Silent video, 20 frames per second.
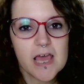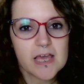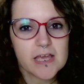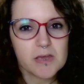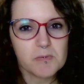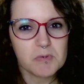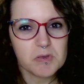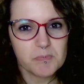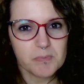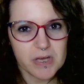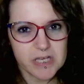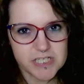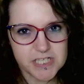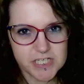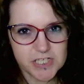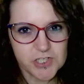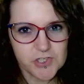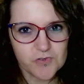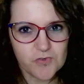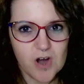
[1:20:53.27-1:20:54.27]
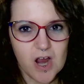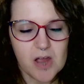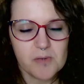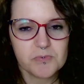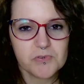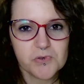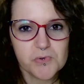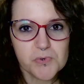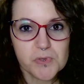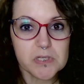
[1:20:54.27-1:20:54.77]
can be best
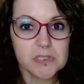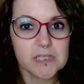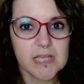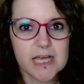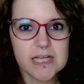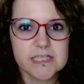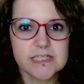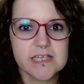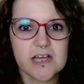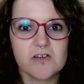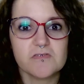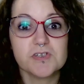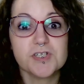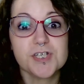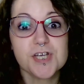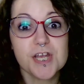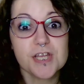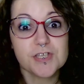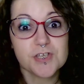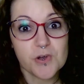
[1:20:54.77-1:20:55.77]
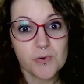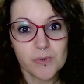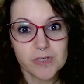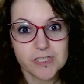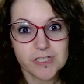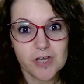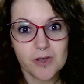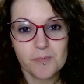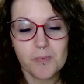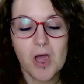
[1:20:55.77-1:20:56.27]
described through the lens of
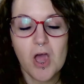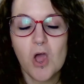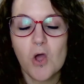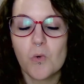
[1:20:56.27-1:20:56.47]
Shintoism,